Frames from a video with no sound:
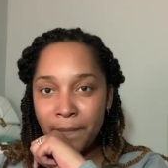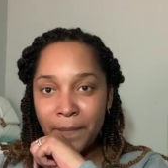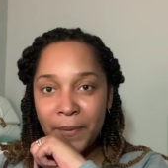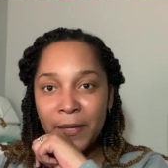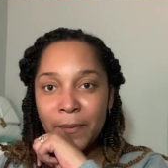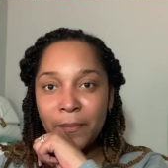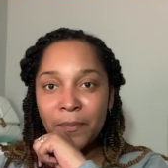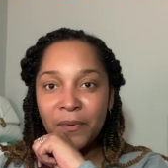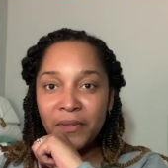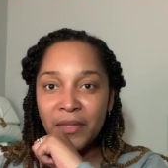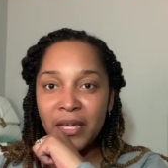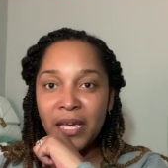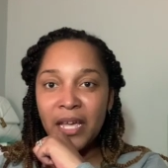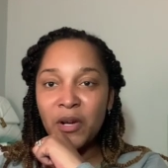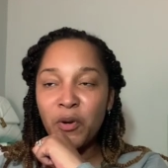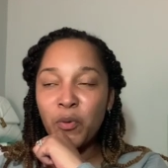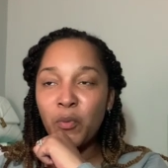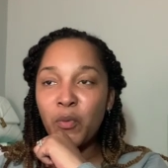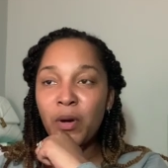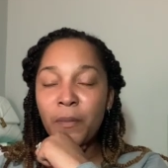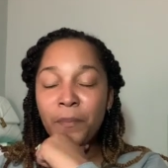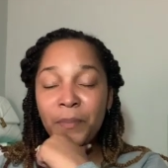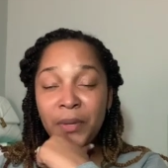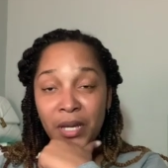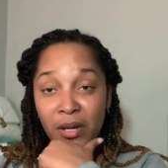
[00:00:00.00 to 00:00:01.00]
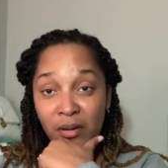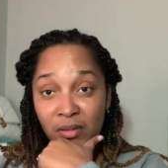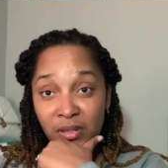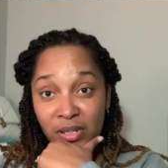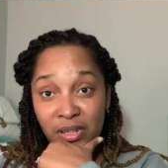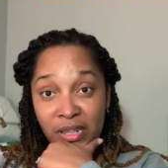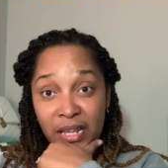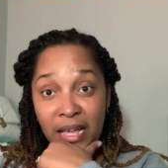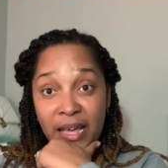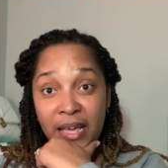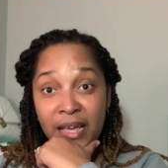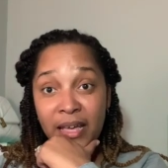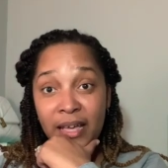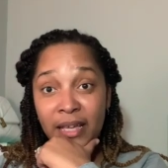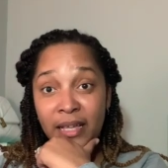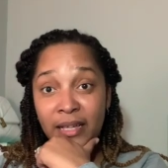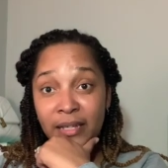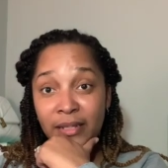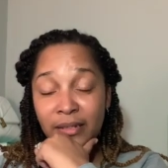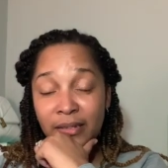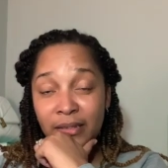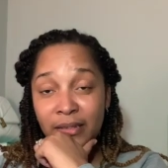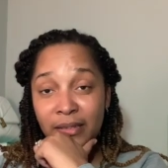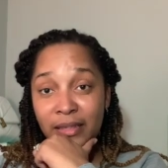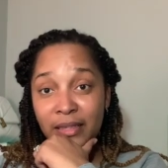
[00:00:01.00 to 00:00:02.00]
people that will be on the line
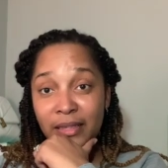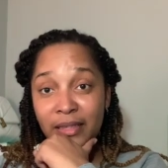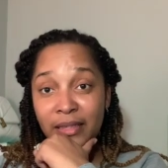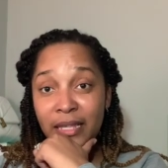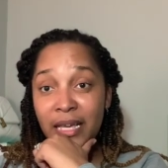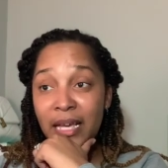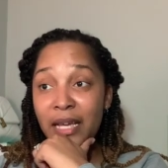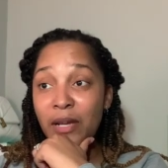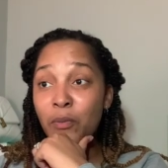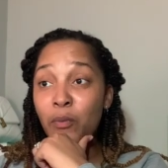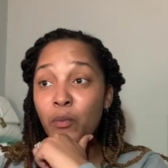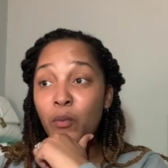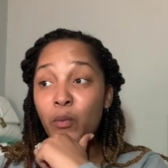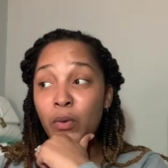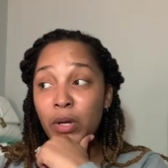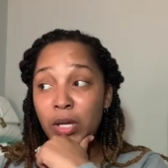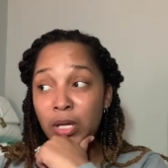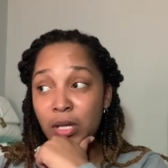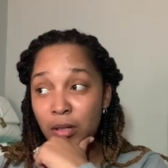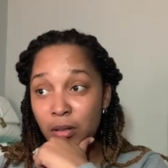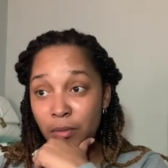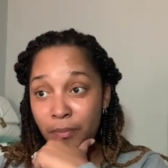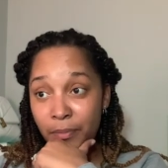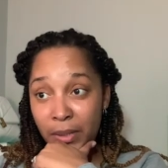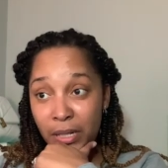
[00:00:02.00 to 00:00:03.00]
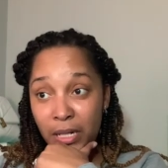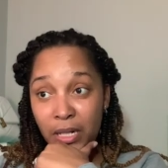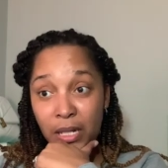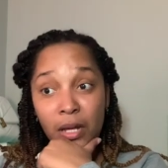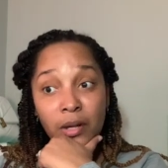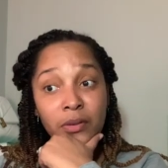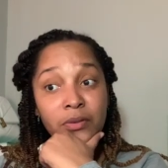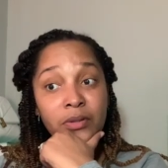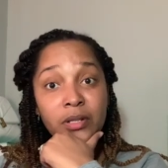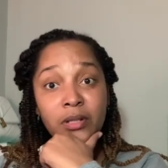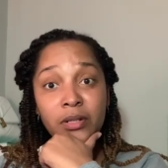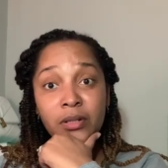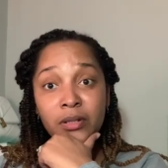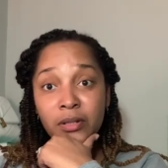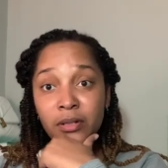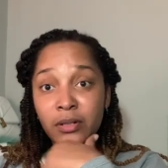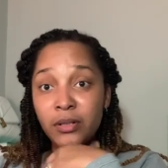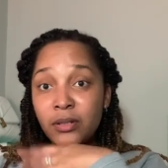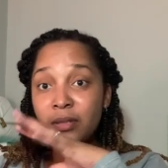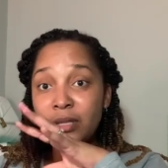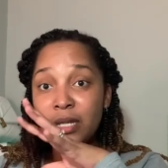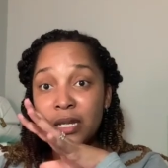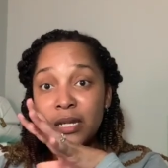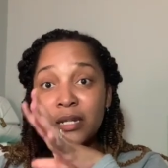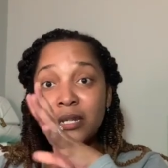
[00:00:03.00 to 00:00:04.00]
that will be closer
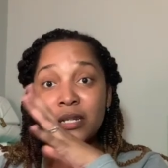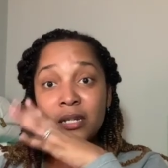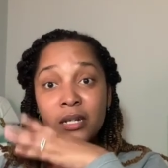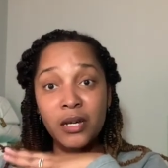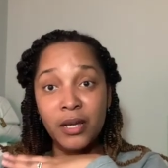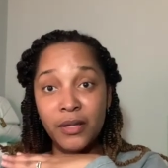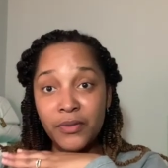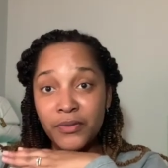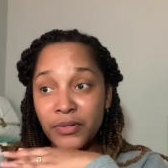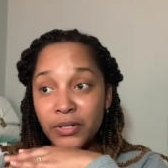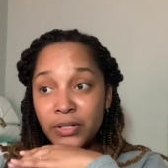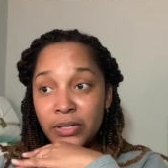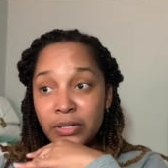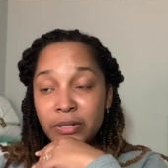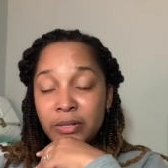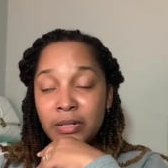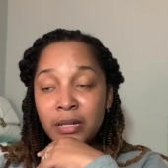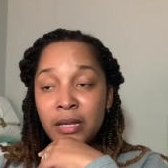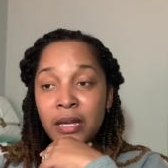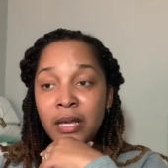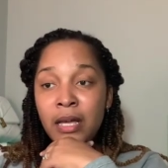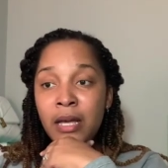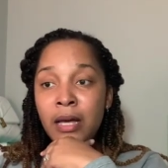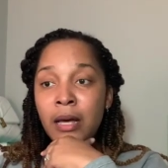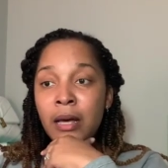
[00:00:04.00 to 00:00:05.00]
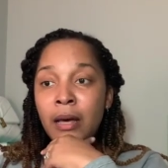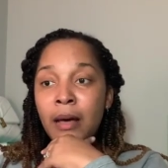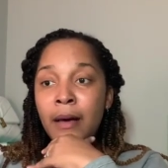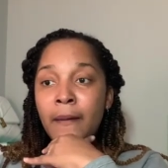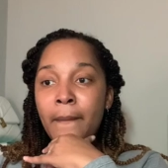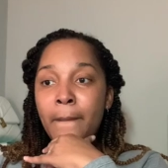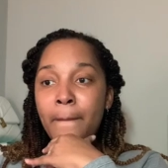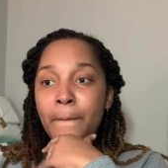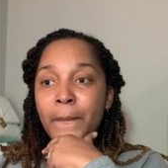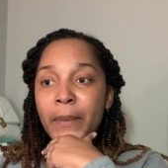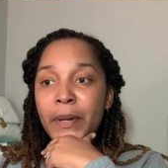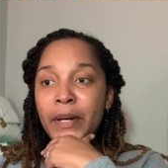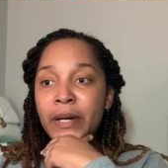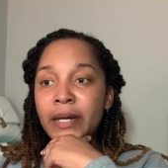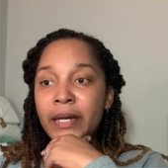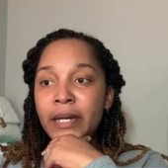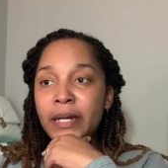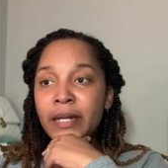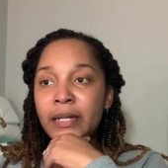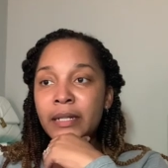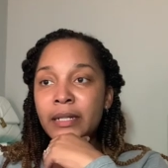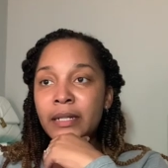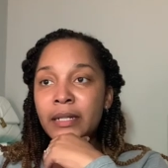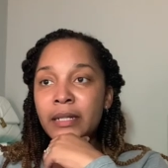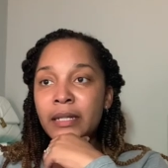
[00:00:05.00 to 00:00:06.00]
than others,
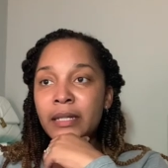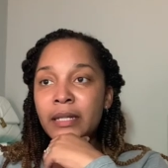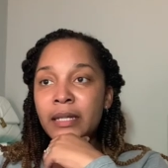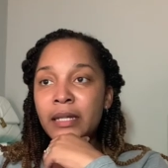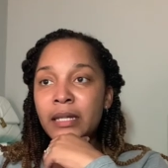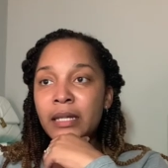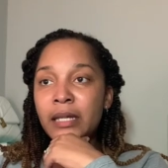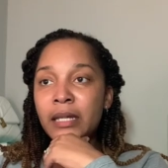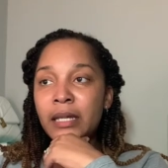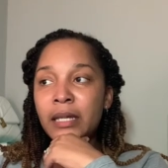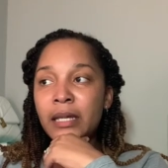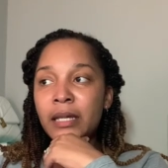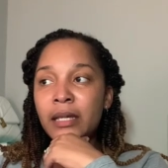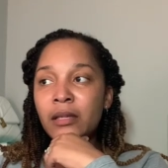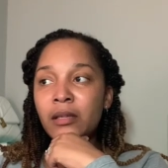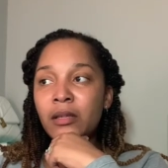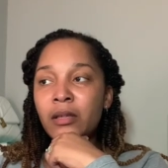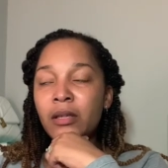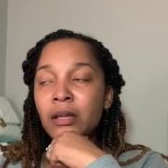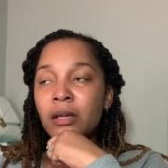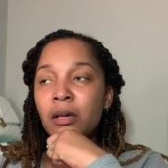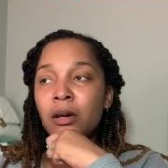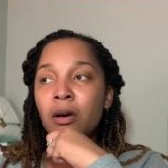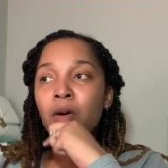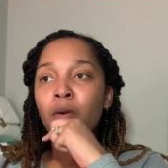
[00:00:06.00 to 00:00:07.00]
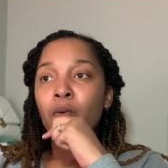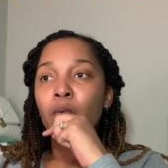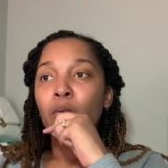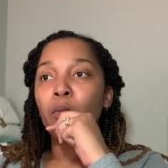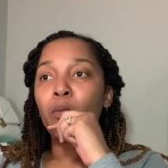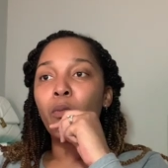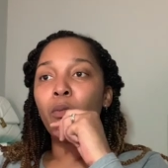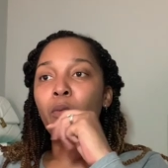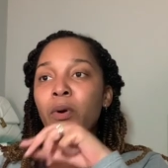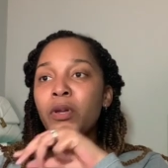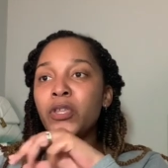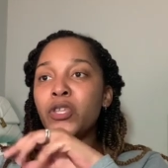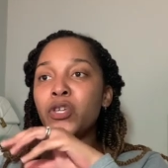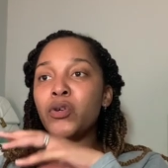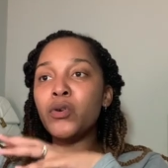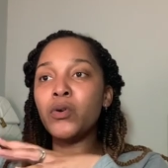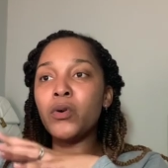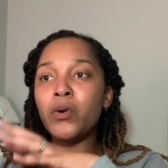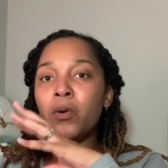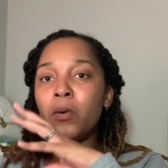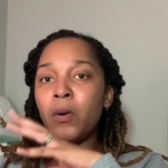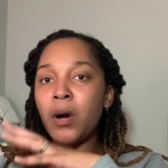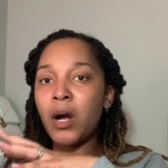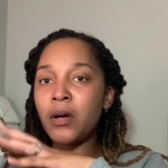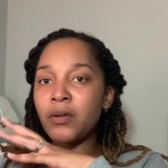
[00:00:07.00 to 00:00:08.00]
but when you
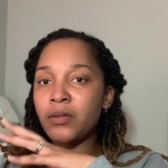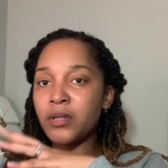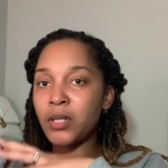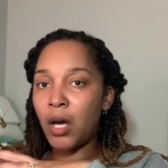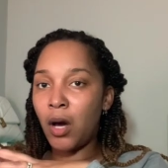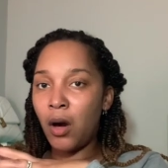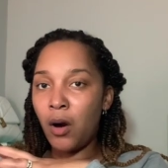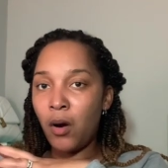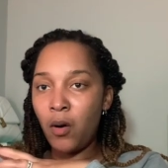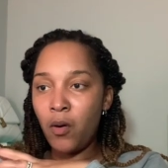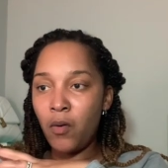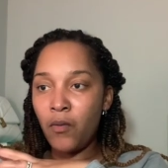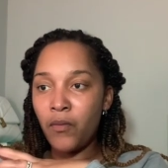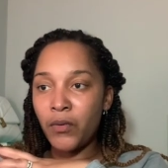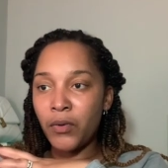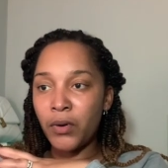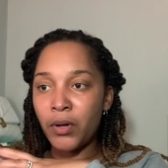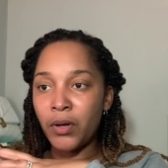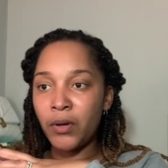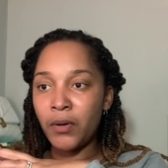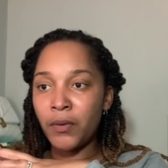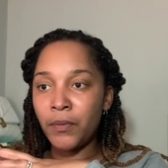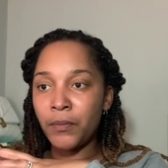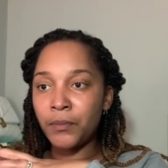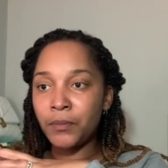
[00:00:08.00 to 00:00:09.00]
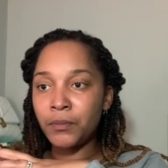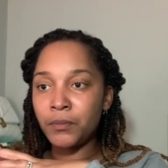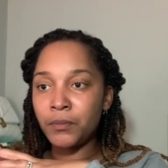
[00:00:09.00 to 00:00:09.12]
cross over,